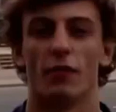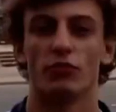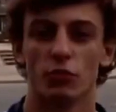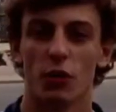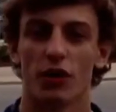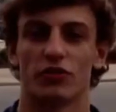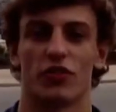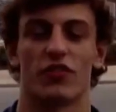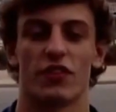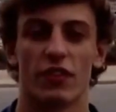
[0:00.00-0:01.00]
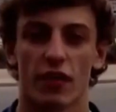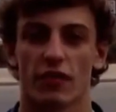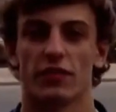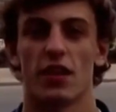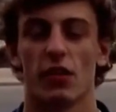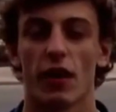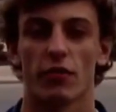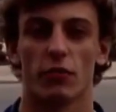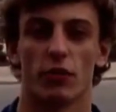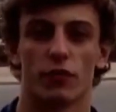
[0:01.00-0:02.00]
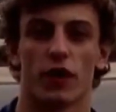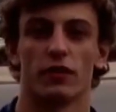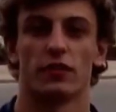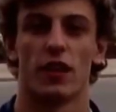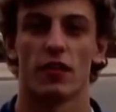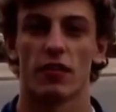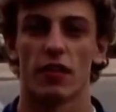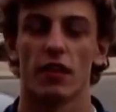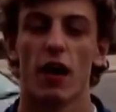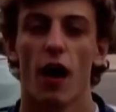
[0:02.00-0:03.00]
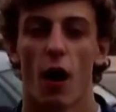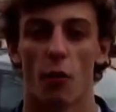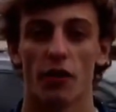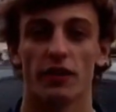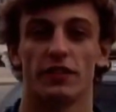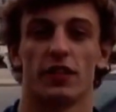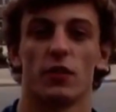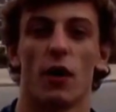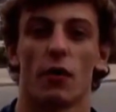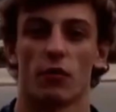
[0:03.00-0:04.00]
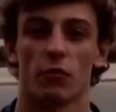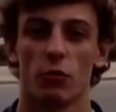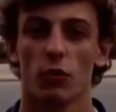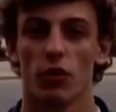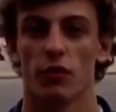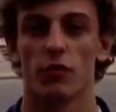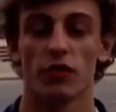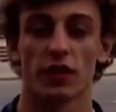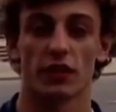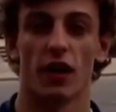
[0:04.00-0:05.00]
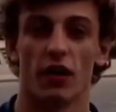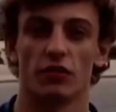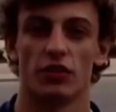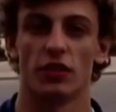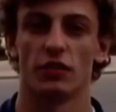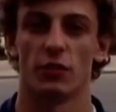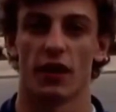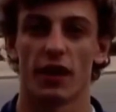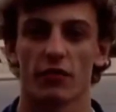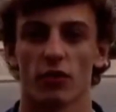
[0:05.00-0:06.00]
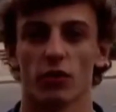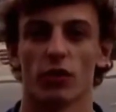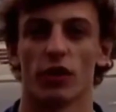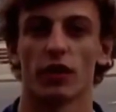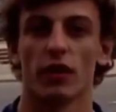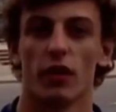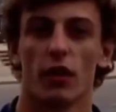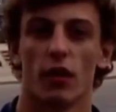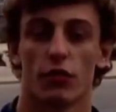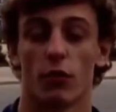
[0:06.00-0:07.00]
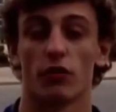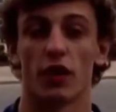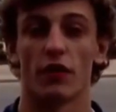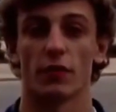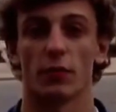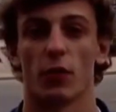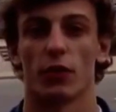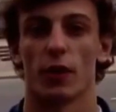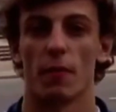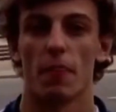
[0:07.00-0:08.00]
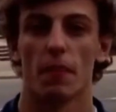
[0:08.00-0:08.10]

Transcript: Drew Welch, a senior at Centennial High School in Franklin, Tennessee. I wanted to tell you how our school is using technology to enhance our learning through our drafting program.